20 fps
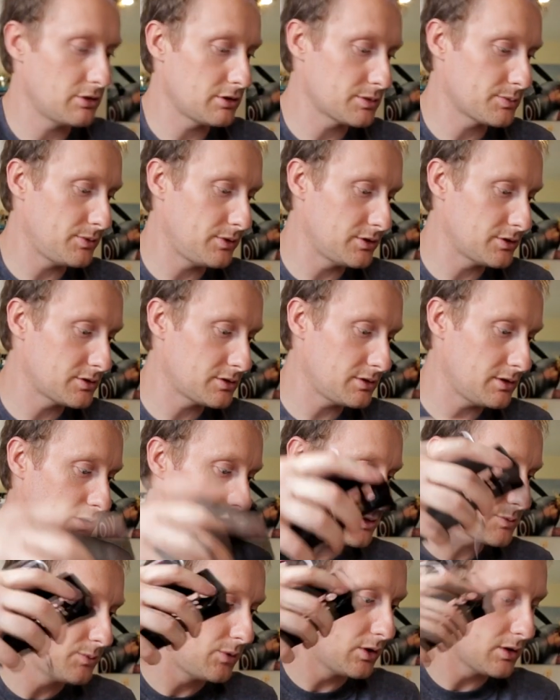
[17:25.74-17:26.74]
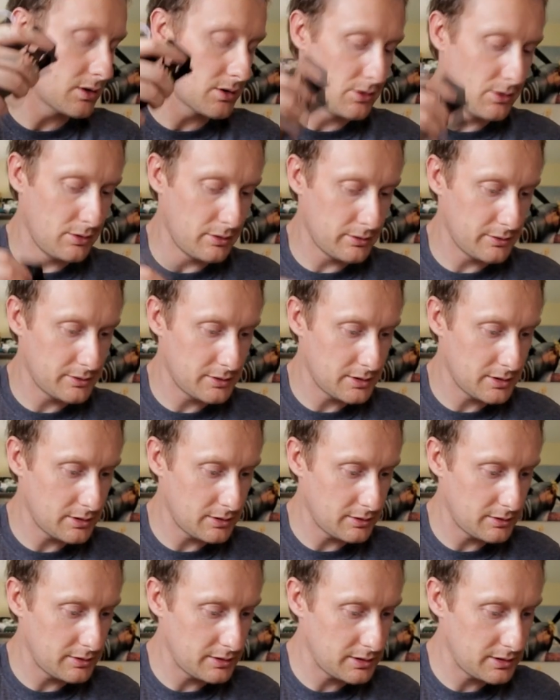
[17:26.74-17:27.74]
corresponds to a smaller hole on
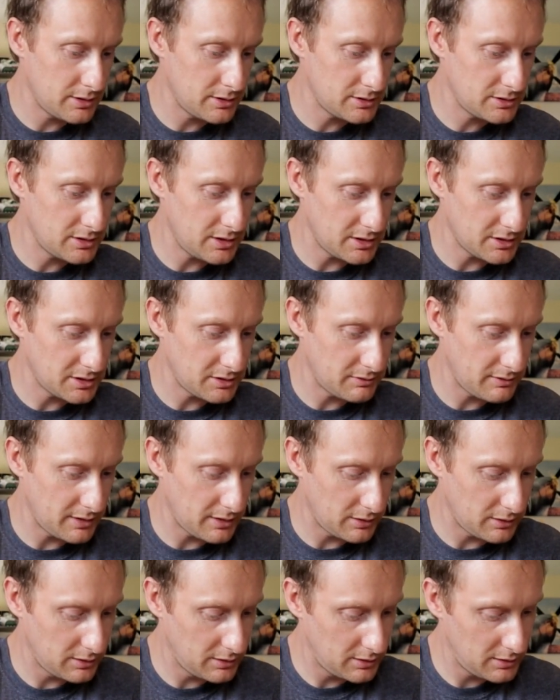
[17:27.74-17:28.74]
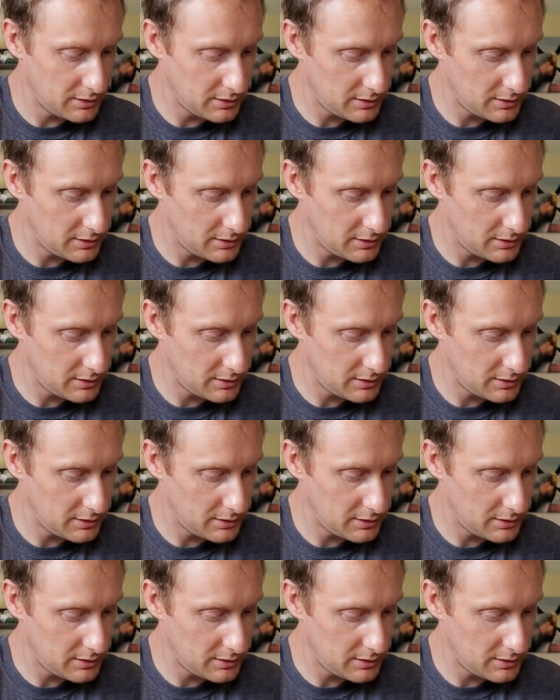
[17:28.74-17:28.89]
the chassis rail.